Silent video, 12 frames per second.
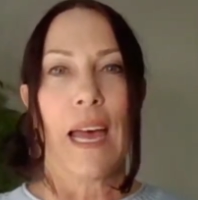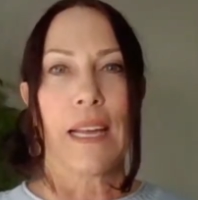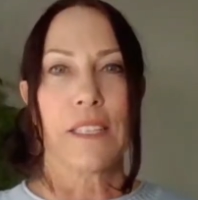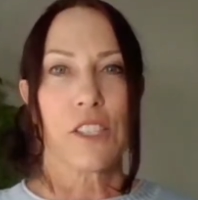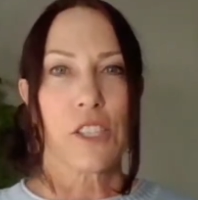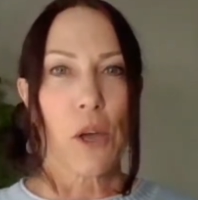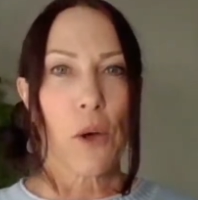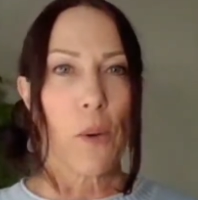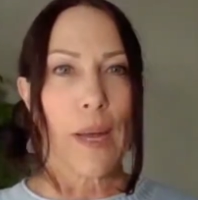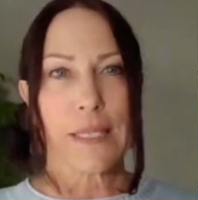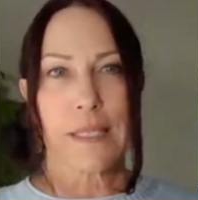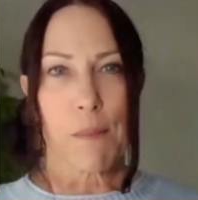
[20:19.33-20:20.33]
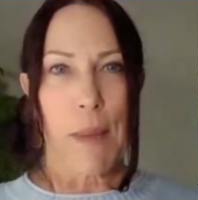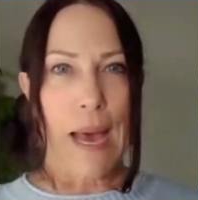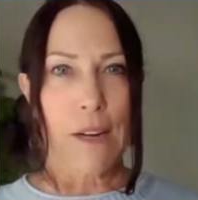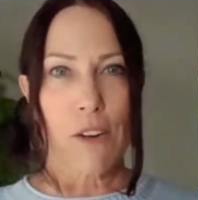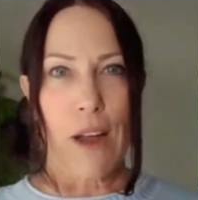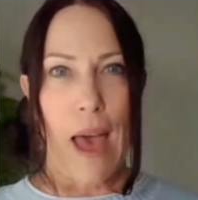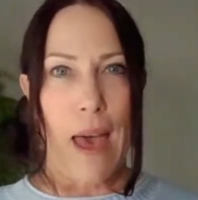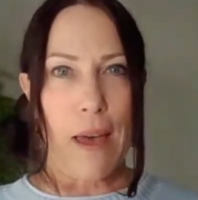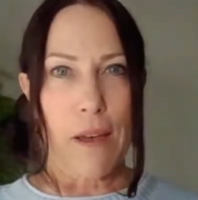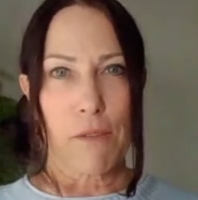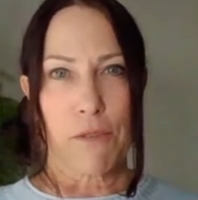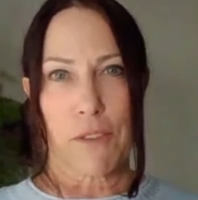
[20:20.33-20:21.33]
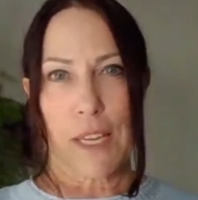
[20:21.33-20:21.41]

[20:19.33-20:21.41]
And so it's a matter of,